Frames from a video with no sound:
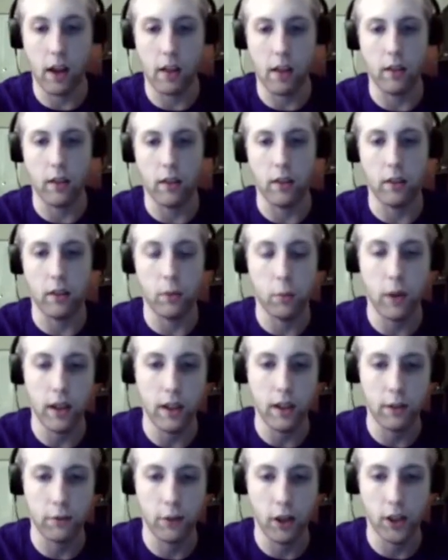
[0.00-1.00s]
the way
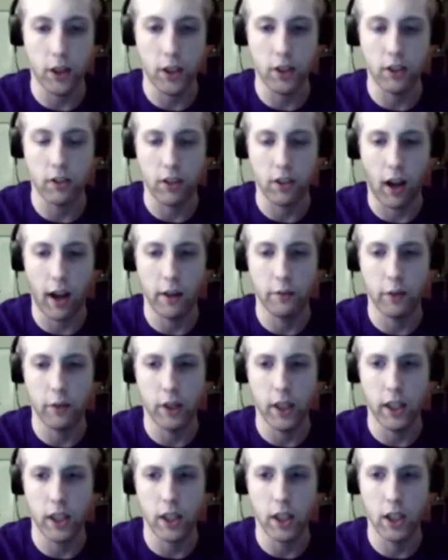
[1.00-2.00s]
they function is kind of
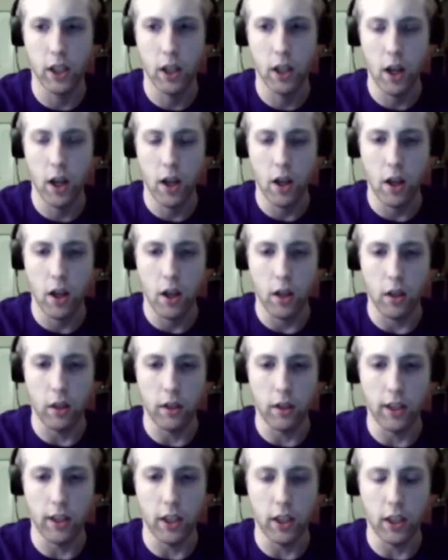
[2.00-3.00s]
like
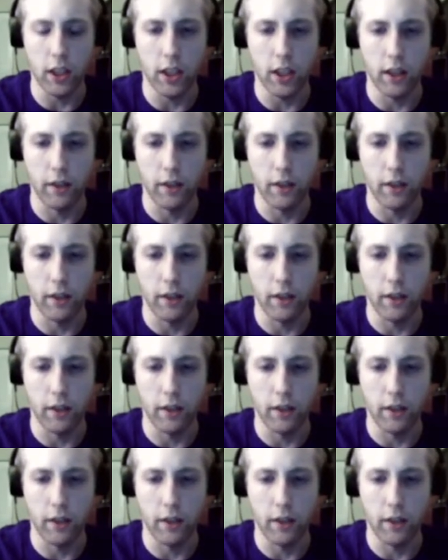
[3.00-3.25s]
the